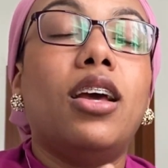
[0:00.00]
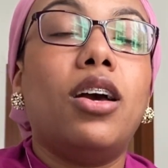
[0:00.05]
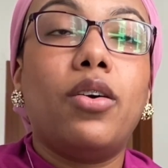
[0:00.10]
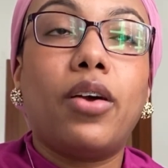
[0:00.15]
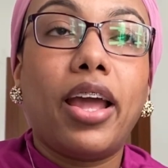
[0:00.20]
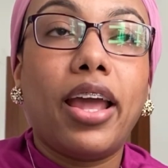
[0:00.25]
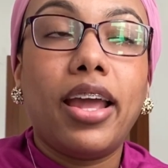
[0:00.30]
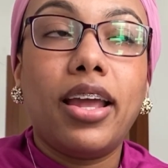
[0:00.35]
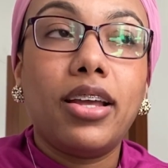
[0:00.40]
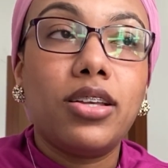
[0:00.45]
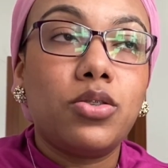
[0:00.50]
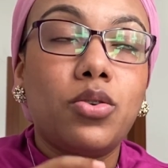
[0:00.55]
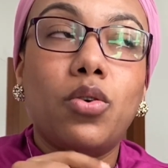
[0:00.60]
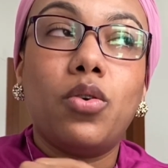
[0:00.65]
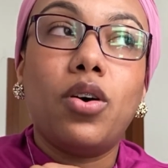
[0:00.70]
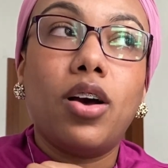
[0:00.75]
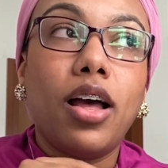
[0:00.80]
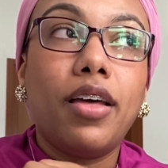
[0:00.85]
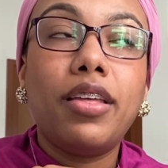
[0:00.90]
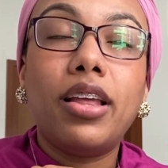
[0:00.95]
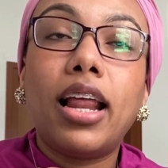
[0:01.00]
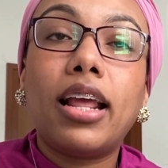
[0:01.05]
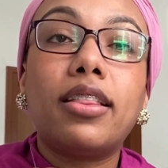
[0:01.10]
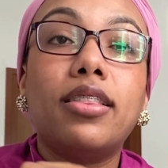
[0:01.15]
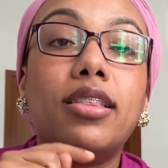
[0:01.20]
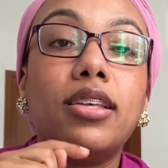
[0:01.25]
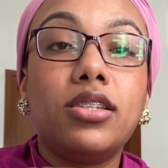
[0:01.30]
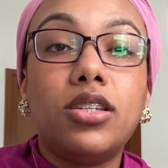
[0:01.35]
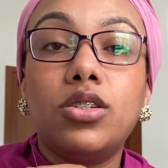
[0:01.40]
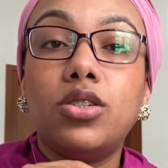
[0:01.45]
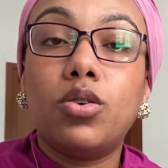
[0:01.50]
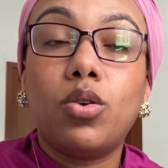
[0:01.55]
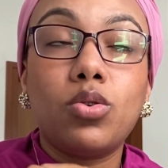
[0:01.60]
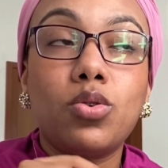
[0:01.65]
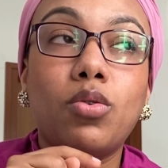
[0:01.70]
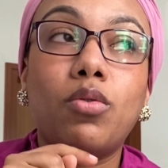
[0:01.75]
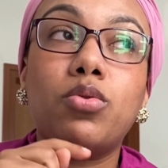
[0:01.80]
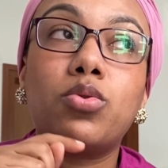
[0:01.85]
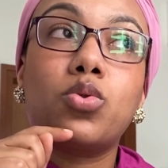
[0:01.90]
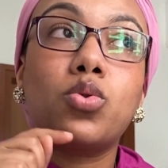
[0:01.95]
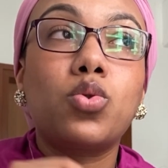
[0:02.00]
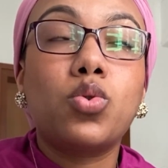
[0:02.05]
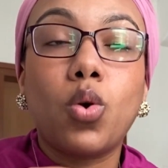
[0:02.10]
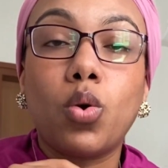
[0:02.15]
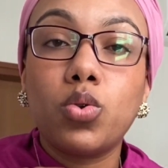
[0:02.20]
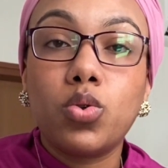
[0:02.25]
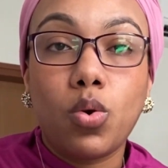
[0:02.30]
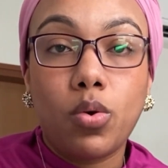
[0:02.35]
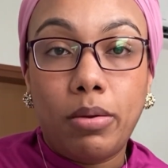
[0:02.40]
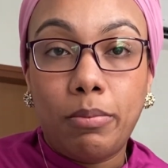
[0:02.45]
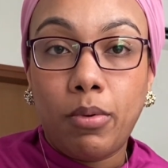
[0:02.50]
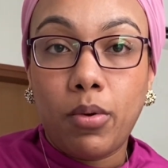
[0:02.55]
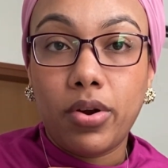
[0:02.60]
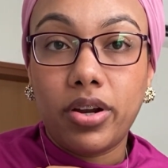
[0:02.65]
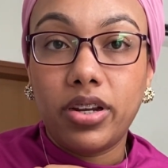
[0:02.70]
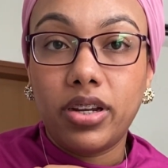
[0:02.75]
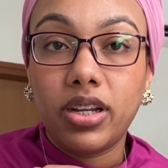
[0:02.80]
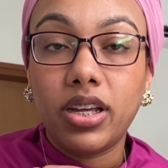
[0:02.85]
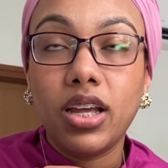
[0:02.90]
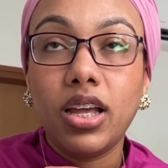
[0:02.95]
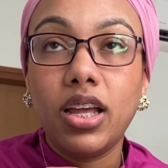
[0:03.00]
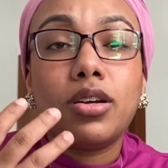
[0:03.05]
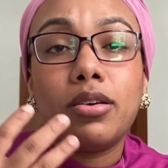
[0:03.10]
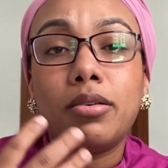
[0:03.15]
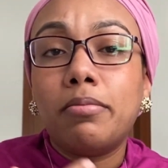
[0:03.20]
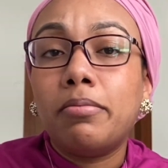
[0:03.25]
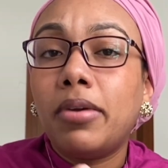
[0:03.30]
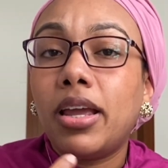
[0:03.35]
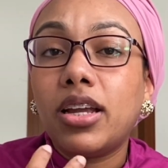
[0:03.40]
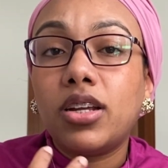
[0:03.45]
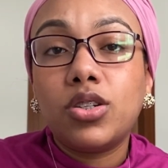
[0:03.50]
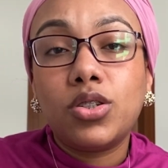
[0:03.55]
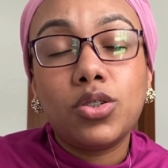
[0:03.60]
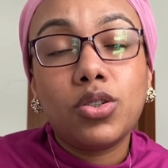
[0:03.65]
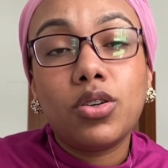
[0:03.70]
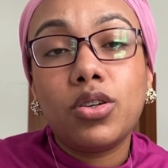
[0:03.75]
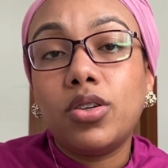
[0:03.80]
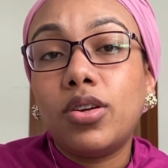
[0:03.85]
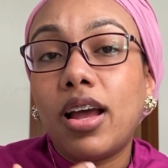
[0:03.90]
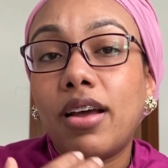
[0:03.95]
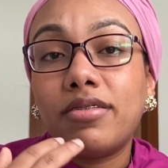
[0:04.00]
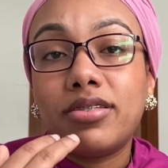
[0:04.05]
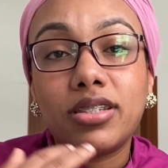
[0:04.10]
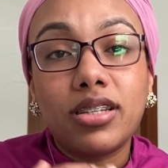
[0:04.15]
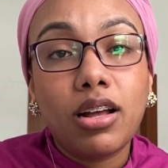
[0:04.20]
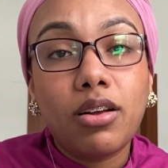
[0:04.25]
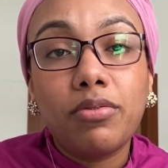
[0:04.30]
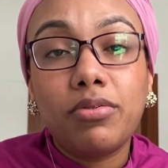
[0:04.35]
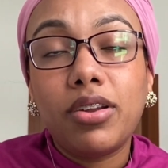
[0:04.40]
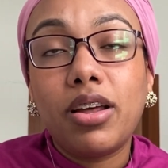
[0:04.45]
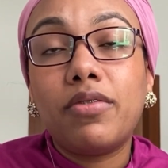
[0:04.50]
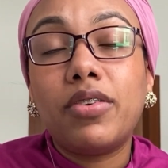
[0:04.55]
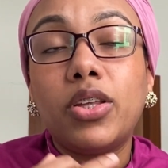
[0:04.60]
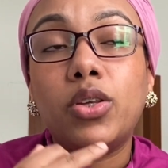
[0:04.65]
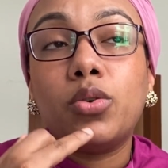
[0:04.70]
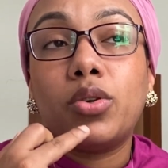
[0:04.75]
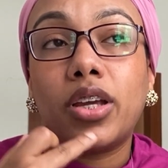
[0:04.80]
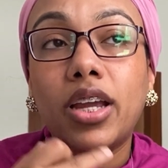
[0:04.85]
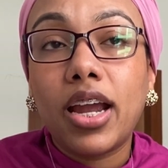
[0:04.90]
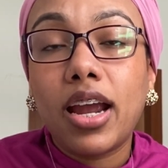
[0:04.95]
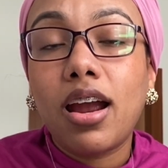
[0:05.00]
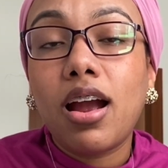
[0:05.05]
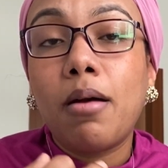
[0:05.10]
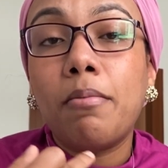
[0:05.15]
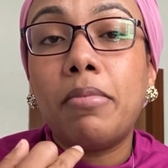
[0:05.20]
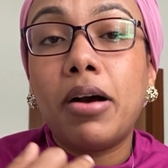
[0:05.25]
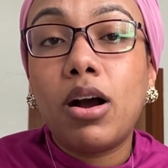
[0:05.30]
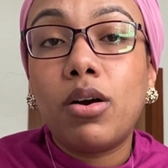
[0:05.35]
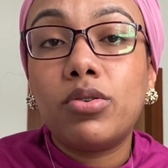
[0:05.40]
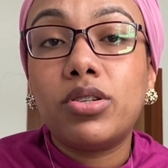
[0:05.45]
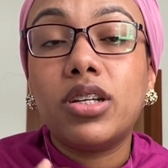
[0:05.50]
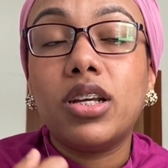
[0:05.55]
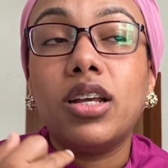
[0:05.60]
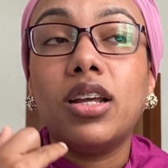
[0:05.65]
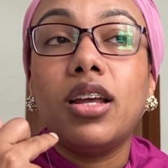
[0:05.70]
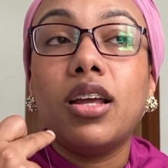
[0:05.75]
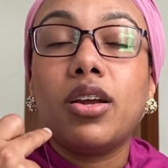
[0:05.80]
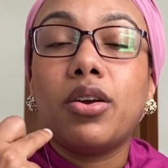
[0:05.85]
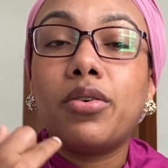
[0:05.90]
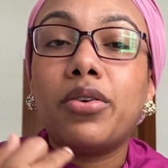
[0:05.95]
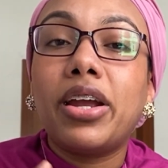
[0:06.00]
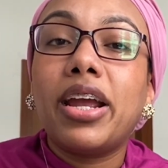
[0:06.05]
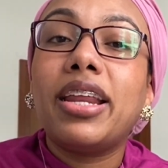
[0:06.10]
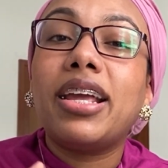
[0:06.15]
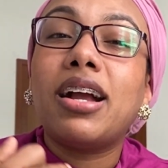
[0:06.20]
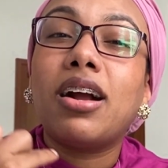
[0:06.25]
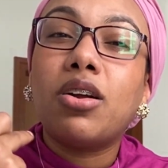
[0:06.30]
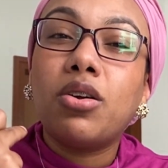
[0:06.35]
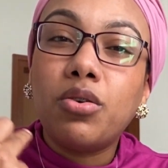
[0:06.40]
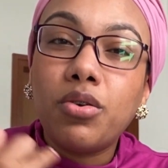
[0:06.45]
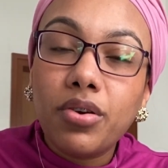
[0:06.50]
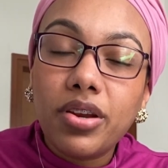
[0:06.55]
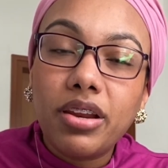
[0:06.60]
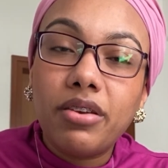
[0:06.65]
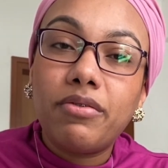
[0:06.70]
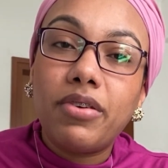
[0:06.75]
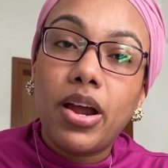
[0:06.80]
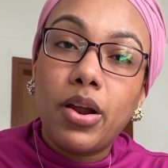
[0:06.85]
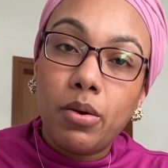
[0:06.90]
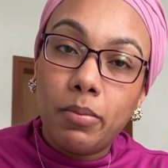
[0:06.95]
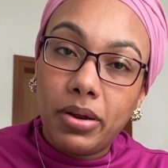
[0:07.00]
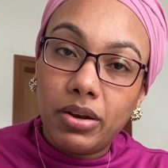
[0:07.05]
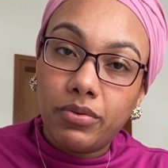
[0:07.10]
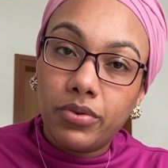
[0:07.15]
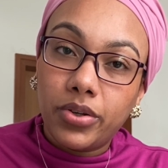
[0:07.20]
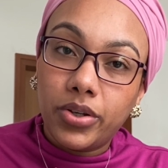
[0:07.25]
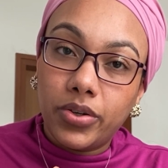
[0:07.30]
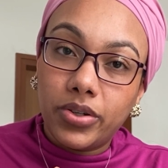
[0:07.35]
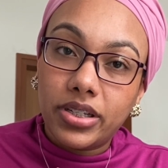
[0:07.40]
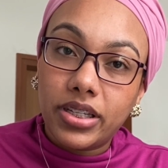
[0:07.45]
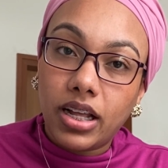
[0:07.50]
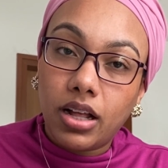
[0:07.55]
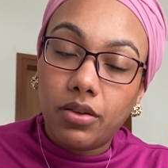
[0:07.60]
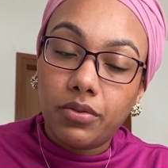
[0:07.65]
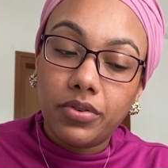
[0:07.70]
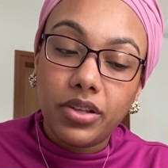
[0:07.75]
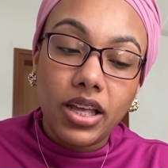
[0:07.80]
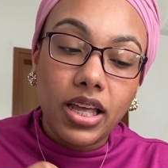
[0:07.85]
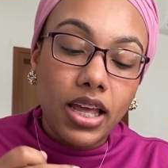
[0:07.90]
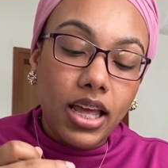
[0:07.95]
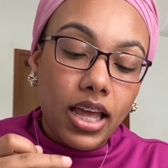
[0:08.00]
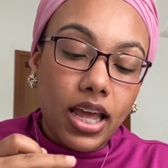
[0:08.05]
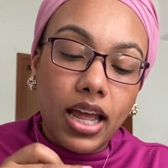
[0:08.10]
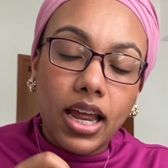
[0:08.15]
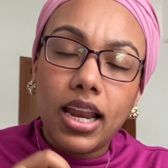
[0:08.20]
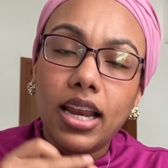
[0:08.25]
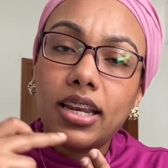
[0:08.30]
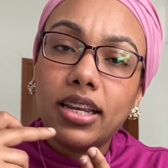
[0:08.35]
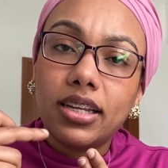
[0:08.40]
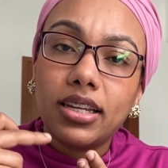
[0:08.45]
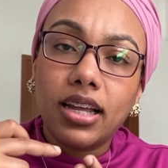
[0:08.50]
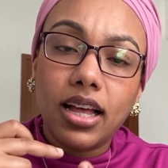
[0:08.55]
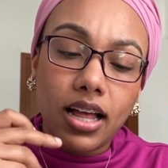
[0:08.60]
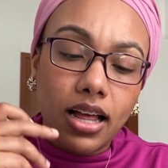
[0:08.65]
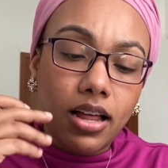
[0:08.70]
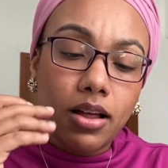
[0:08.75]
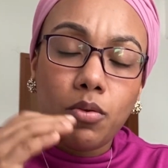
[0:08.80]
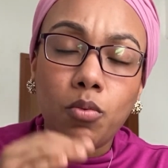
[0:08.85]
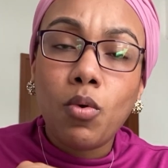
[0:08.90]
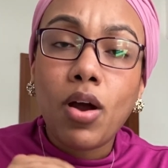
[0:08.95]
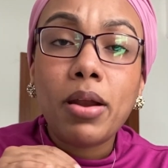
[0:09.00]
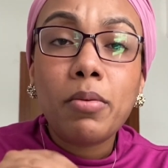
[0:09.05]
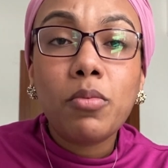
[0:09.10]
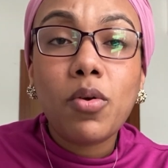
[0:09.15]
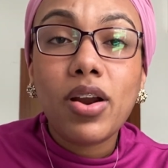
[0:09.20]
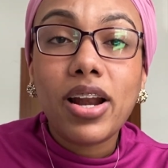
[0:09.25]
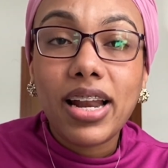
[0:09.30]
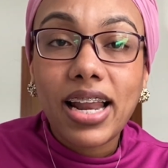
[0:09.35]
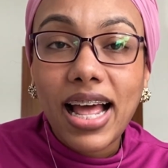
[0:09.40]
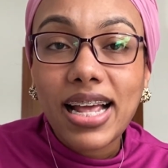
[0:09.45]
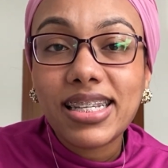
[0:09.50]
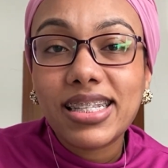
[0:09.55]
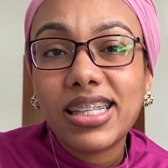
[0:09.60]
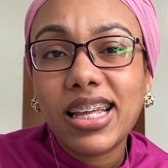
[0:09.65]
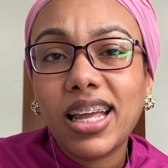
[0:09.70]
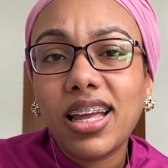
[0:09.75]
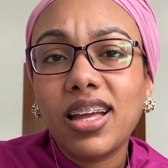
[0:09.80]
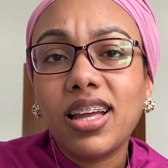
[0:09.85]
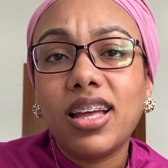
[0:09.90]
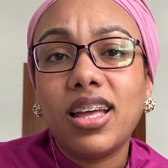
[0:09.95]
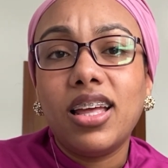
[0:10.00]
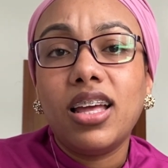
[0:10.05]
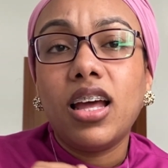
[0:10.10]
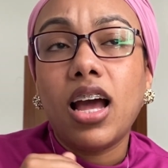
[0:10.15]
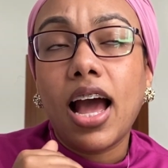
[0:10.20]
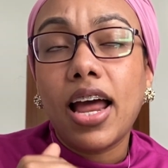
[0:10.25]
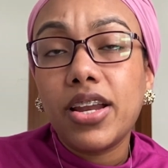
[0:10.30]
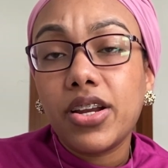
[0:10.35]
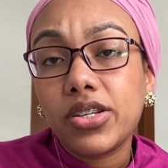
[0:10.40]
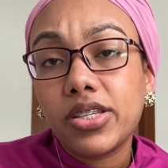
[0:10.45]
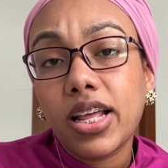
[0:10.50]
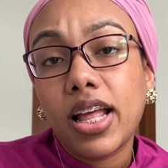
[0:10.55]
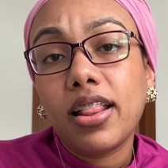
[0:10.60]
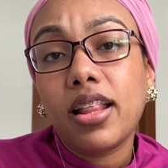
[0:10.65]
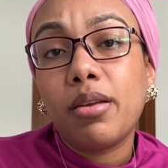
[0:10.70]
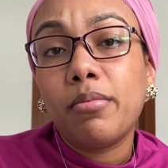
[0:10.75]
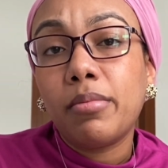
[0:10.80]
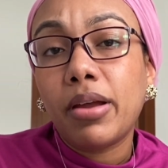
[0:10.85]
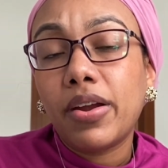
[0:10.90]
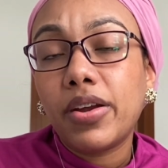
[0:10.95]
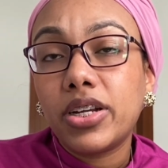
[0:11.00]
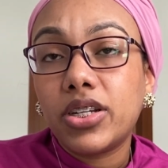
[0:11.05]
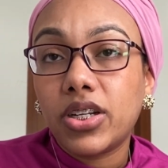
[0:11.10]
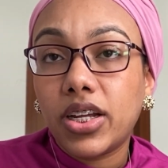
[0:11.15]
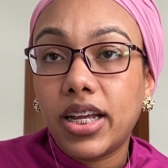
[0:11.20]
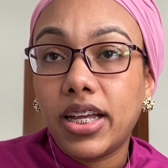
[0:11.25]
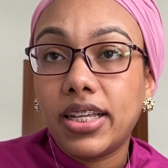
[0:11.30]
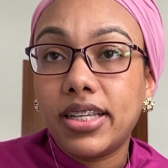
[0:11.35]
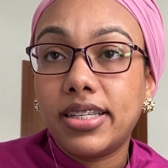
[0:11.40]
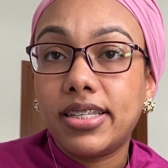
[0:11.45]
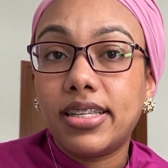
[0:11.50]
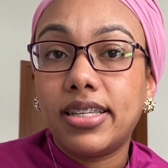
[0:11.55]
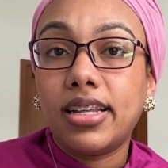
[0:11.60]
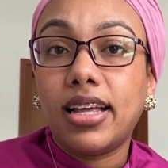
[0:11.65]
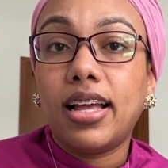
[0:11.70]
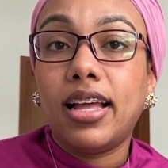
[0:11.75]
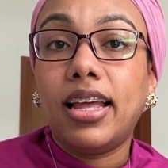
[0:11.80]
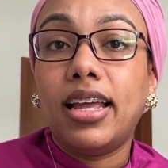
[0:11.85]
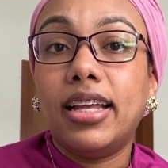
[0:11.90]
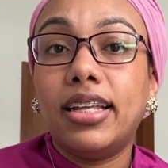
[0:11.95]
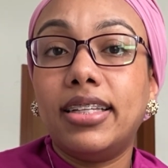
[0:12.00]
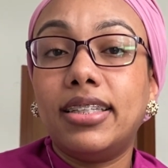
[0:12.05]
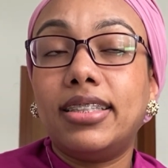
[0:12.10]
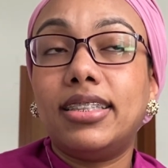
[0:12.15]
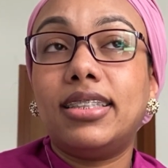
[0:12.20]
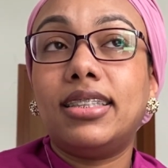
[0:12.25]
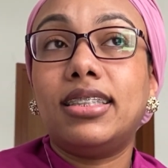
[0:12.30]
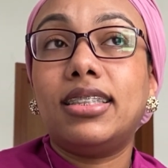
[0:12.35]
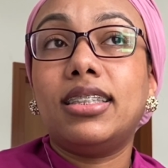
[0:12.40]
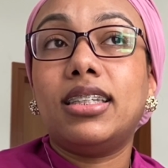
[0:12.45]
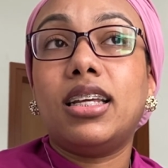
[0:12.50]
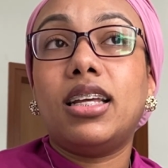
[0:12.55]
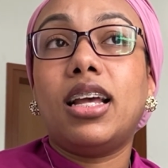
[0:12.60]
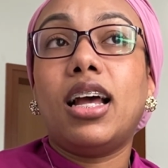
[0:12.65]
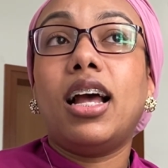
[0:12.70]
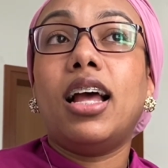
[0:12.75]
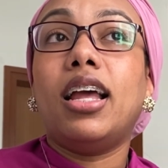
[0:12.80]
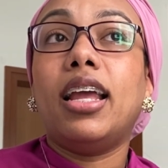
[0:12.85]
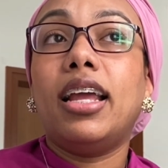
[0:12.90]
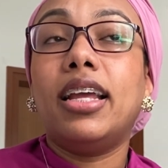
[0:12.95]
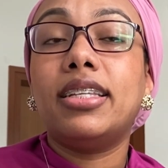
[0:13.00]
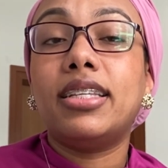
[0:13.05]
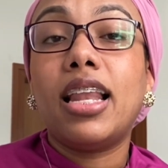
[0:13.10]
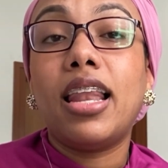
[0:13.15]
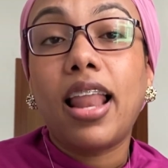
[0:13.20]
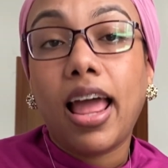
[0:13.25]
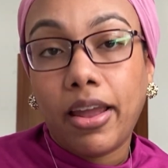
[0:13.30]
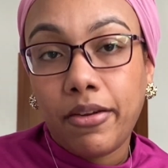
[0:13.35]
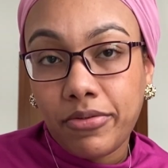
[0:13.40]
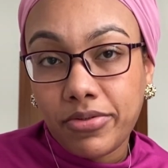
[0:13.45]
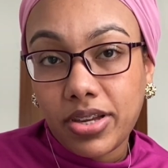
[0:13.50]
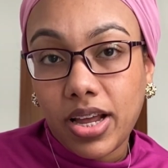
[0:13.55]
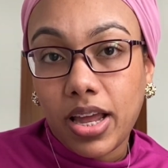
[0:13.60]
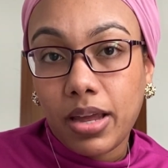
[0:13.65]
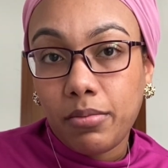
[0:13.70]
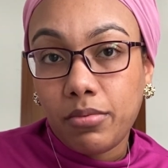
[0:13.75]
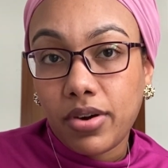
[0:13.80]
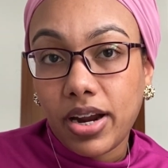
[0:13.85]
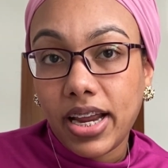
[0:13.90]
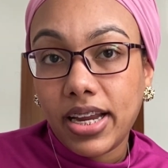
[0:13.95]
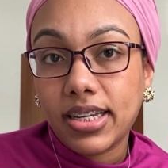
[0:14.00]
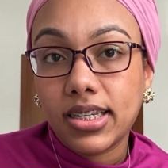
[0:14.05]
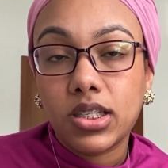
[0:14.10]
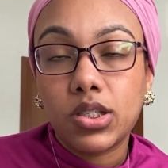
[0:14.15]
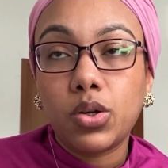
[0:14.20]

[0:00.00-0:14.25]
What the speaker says: Okay, so I think like this is also so important. Make sure you have self-love and you care about creating a good environment for yourself. And one more last thing, understand that marriage is a lifetime, right?